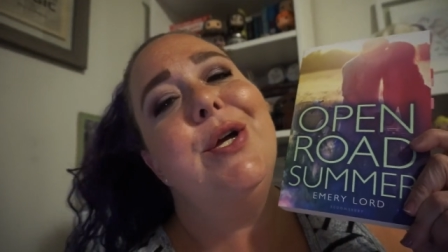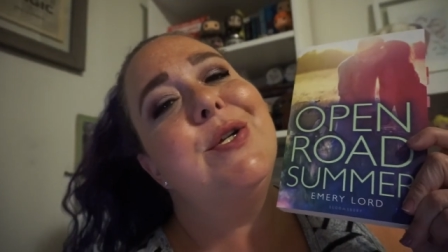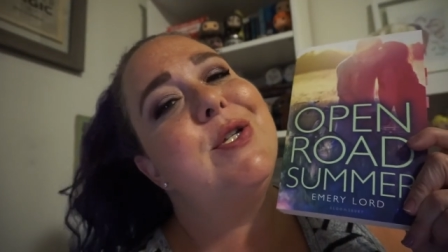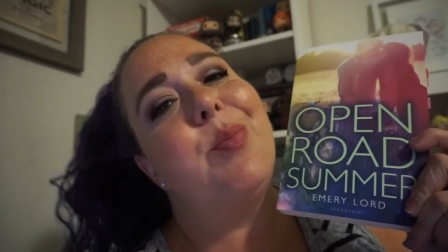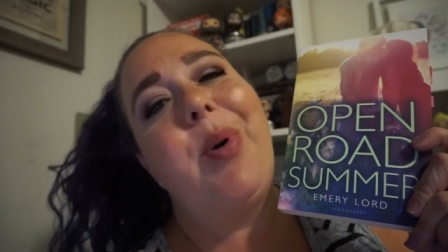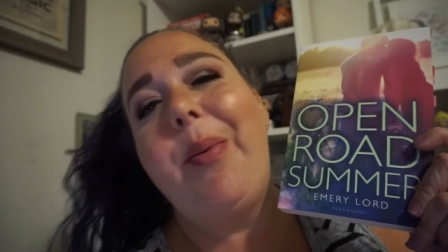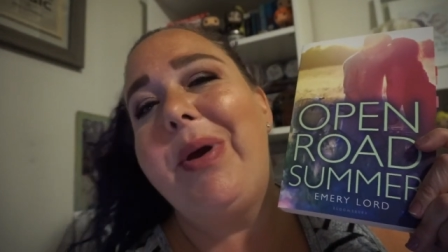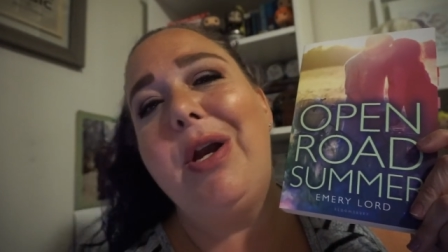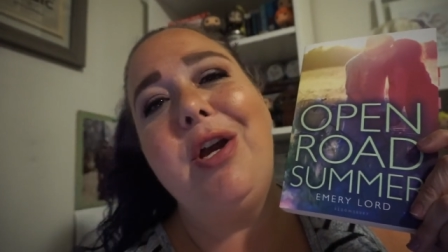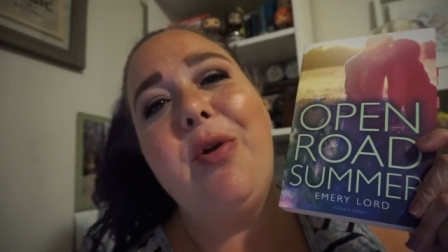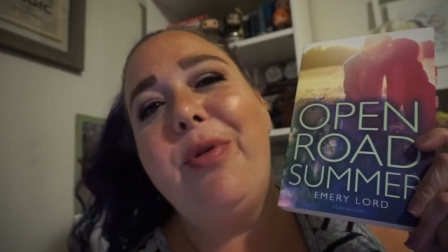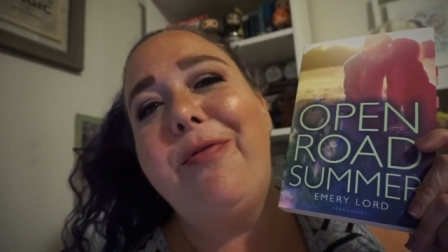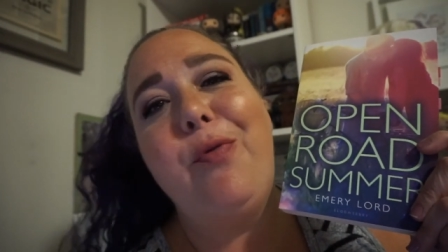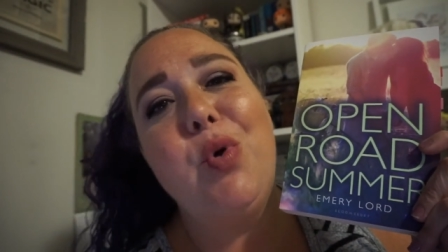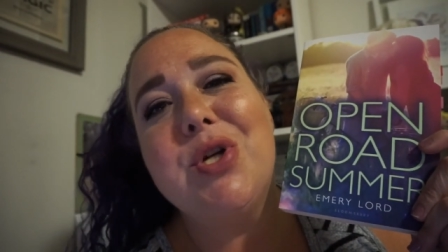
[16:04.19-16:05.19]
So I'm probably gonna
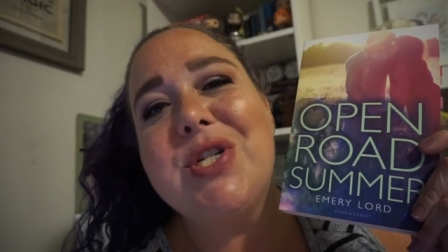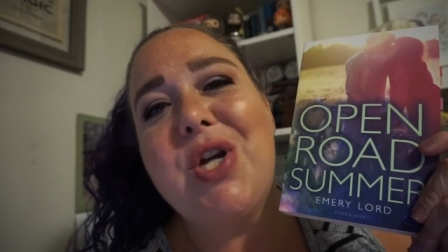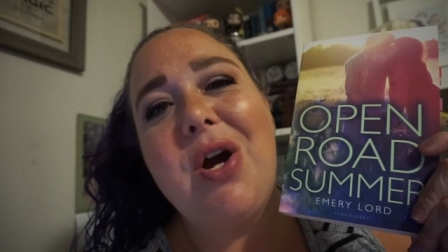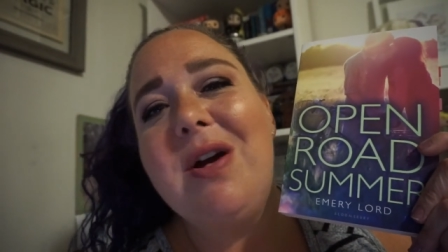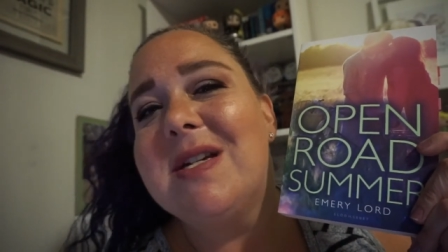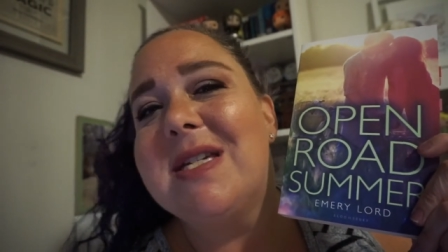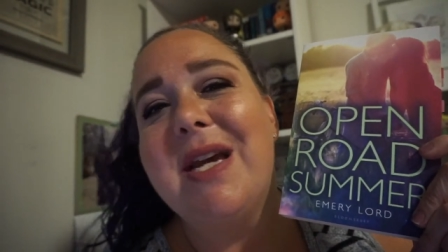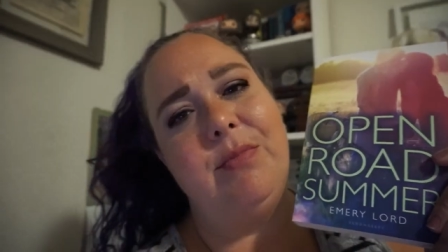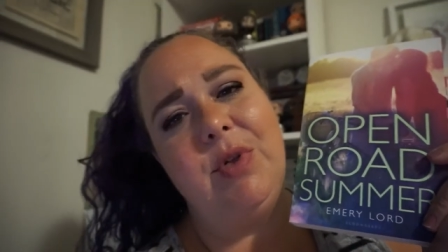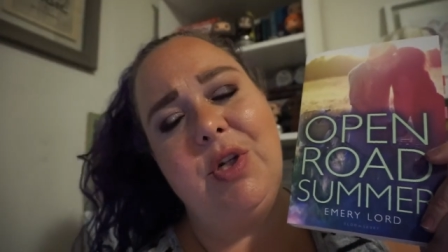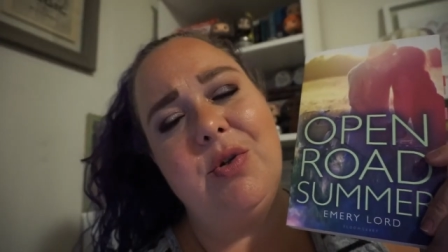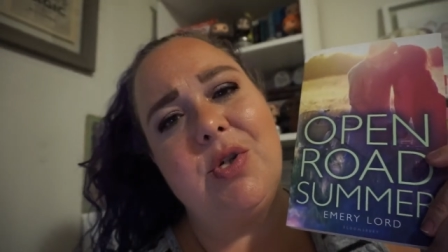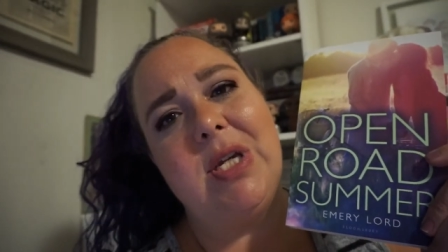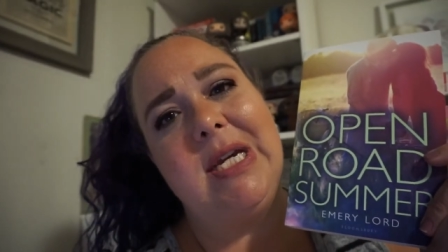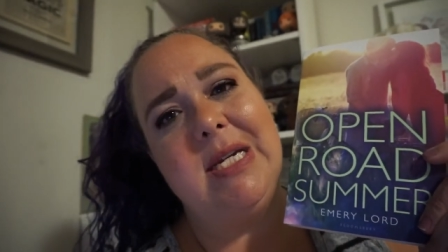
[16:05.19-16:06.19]
go with 4 stars.
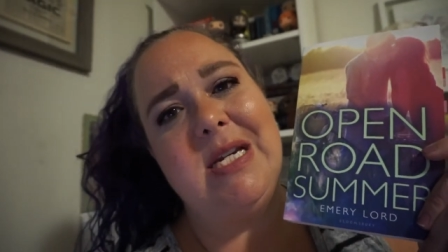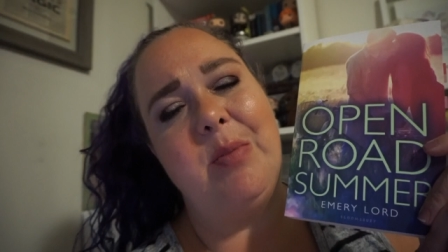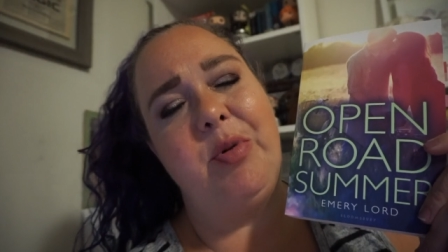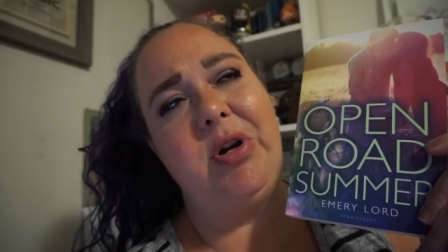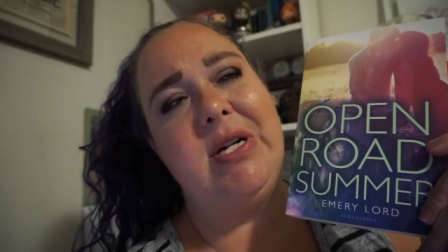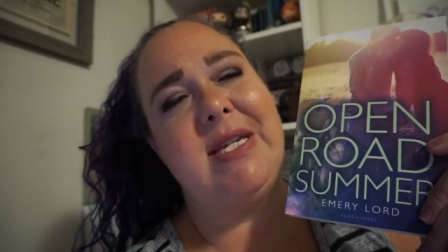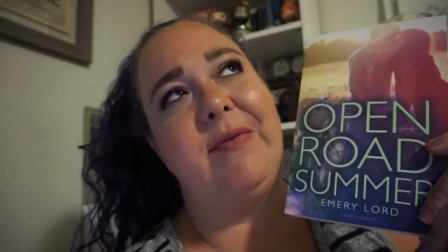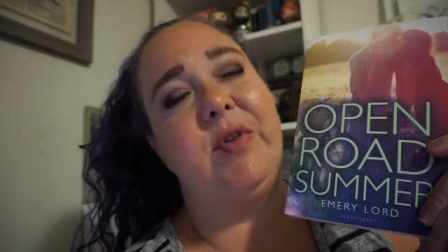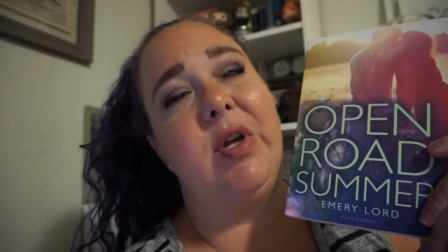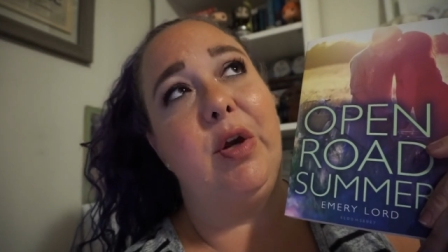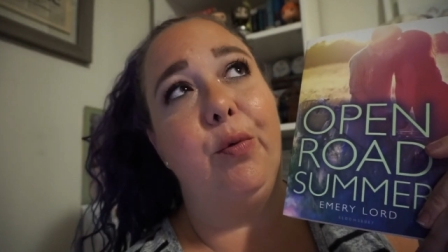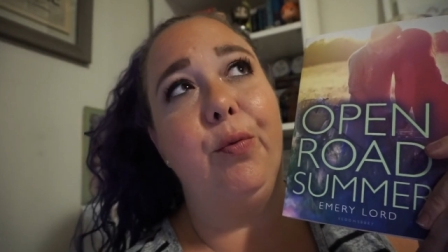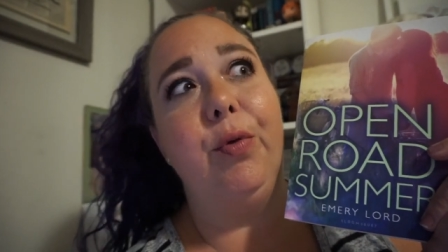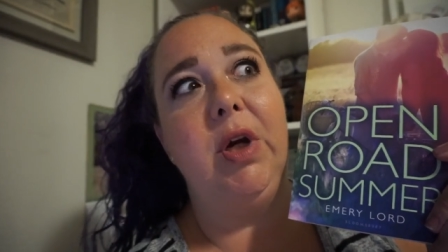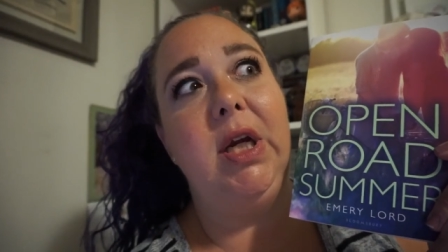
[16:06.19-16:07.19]
Usually contemporaries have to like
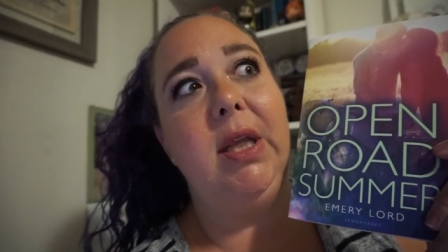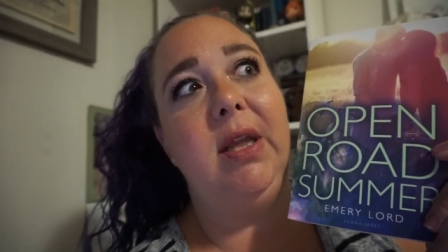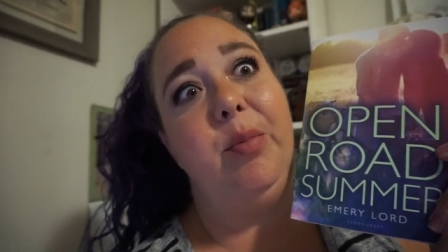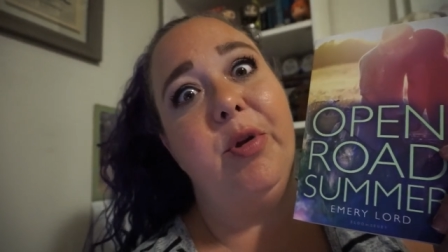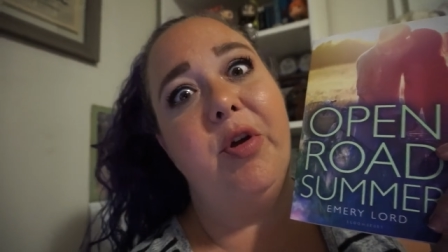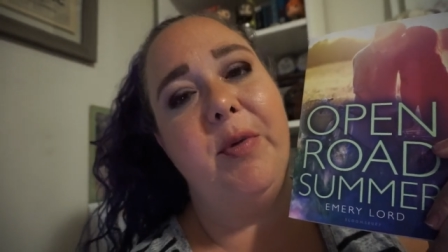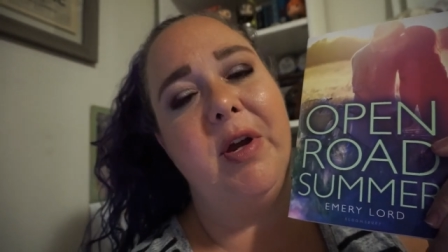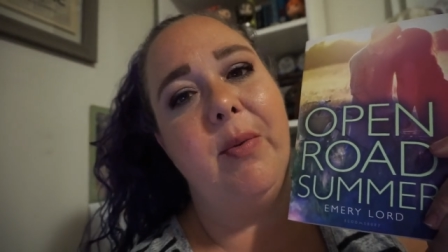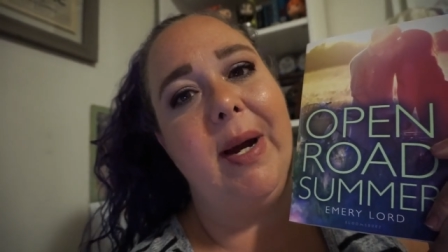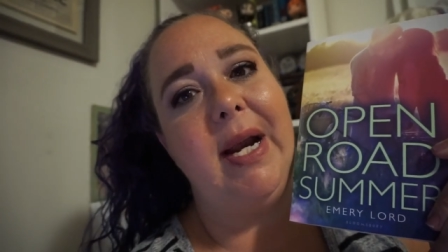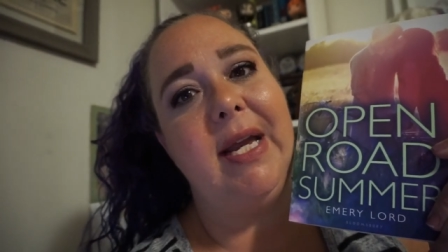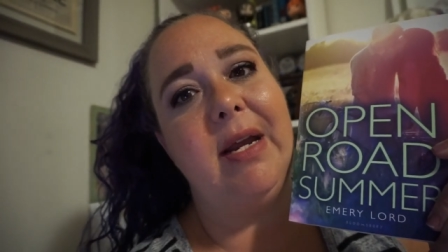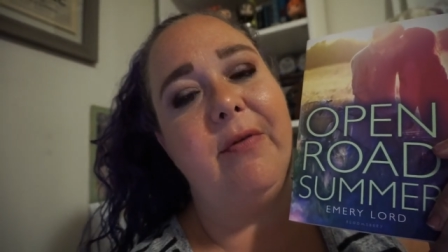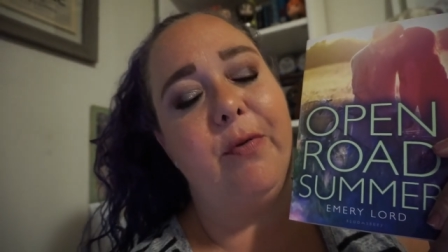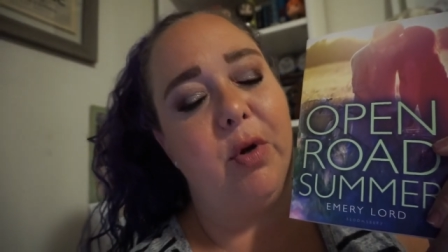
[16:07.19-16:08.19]
really blow me away
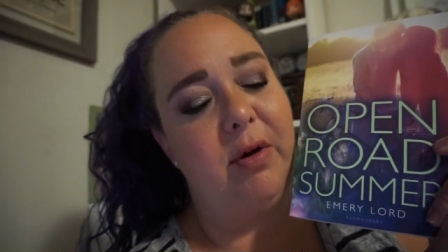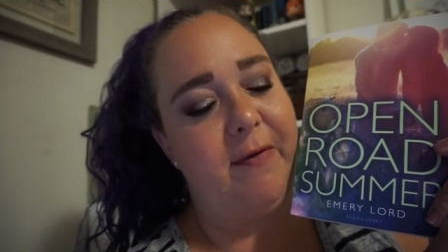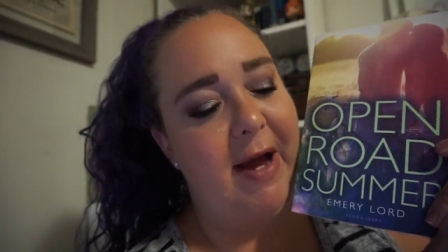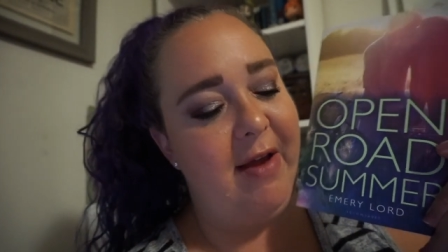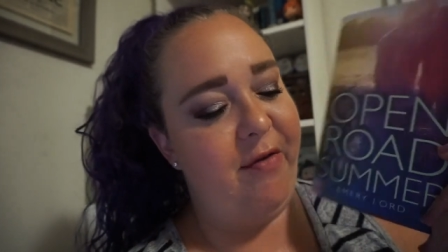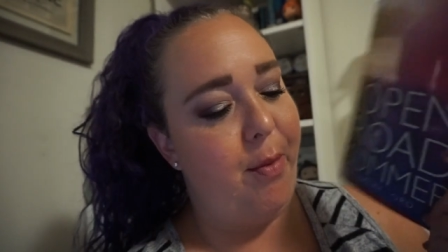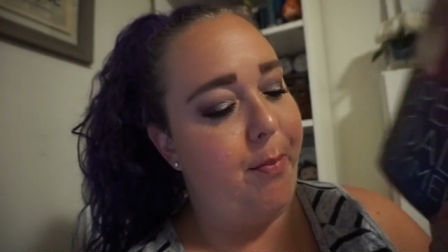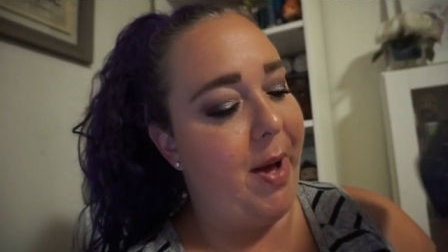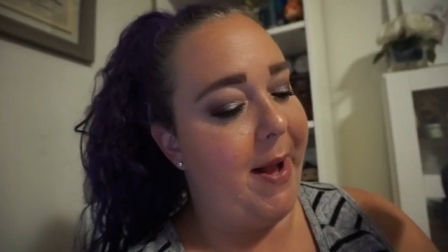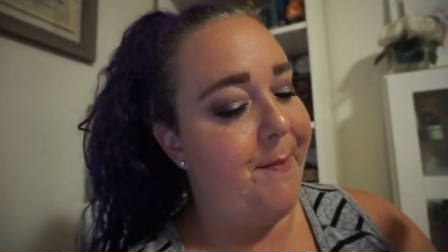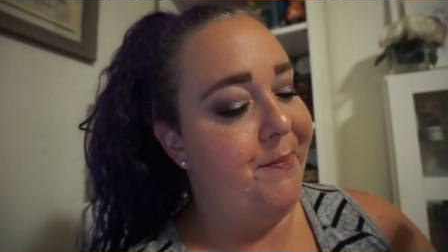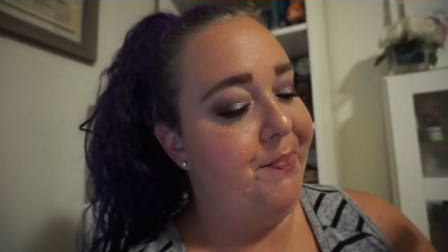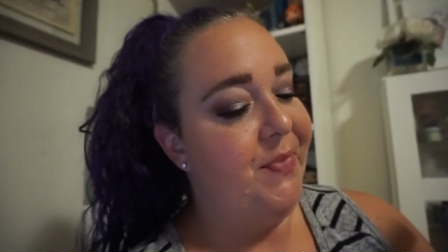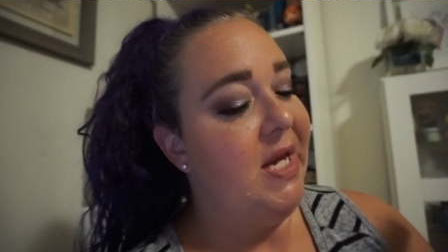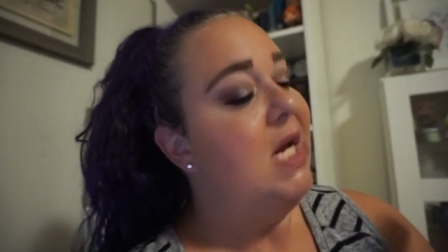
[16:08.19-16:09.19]
to get a 4 or 5, but